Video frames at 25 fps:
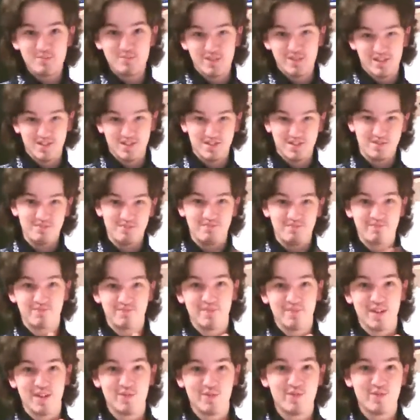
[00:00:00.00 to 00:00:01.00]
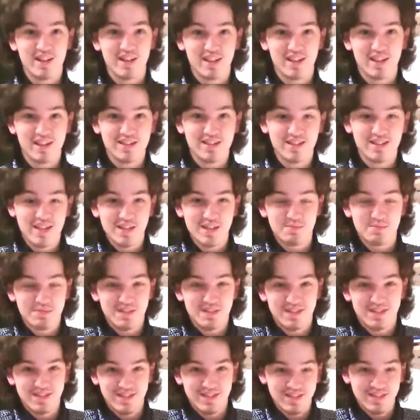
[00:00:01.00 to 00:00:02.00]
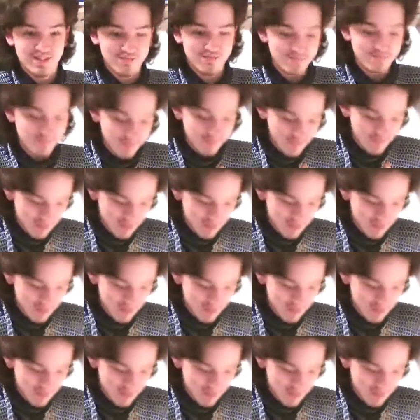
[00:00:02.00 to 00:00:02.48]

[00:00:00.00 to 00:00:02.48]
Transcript: because I finally got the last pieces in.